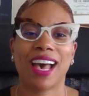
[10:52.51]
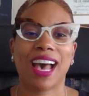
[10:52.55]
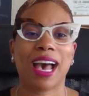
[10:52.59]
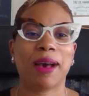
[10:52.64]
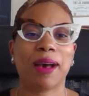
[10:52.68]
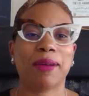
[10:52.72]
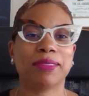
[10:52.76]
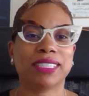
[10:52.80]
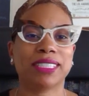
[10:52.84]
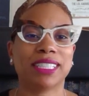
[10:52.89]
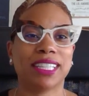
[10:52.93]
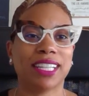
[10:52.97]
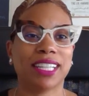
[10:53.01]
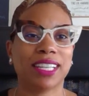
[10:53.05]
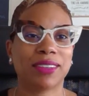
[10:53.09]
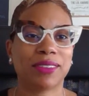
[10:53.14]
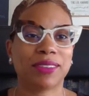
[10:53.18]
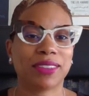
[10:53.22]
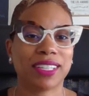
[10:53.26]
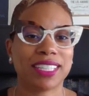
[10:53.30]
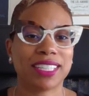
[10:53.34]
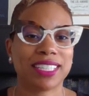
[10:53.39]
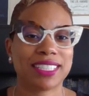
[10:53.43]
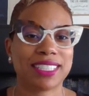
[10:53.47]
I was
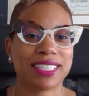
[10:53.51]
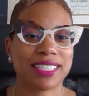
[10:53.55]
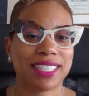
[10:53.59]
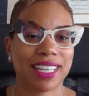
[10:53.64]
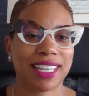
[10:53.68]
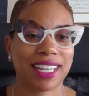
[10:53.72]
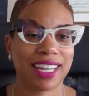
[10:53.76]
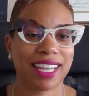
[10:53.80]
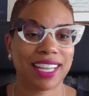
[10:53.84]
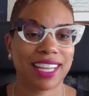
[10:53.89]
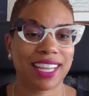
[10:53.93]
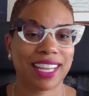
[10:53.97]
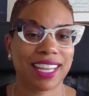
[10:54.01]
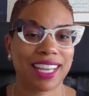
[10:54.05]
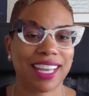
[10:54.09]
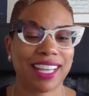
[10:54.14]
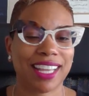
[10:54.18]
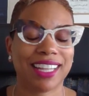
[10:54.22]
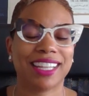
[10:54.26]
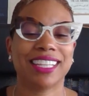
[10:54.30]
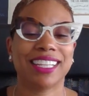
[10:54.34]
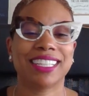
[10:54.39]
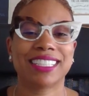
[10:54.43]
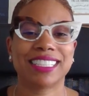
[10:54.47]
literally sitting,
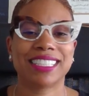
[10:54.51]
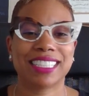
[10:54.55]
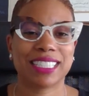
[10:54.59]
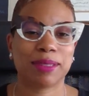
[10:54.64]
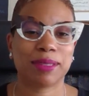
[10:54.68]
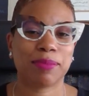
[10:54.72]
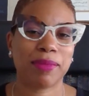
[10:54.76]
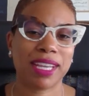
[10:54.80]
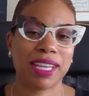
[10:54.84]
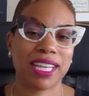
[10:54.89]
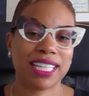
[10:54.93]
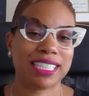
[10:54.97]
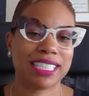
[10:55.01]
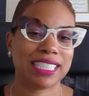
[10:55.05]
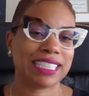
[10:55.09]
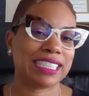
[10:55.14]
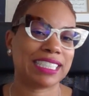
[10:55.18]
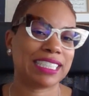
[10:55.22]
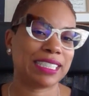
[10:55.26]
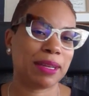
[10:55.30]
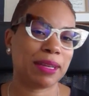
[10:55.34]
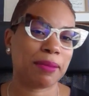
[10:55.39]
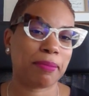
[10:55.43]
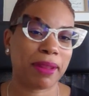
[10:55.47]
and this is me
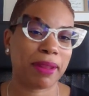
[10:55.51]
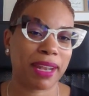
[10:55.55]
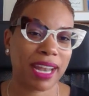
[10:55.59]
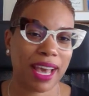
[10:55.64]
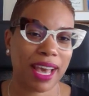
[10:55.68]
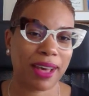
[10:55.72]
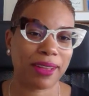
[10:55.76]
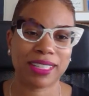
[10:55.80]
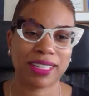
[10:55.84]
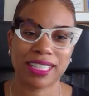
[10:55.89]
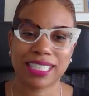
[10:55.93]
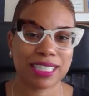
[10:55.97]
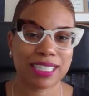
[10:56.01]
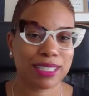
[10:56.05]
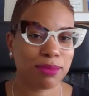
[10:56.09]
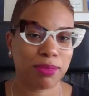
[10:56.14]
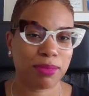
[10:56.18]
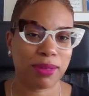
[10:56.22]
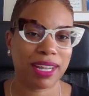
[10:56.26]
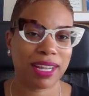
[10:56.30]
just jumping out. This is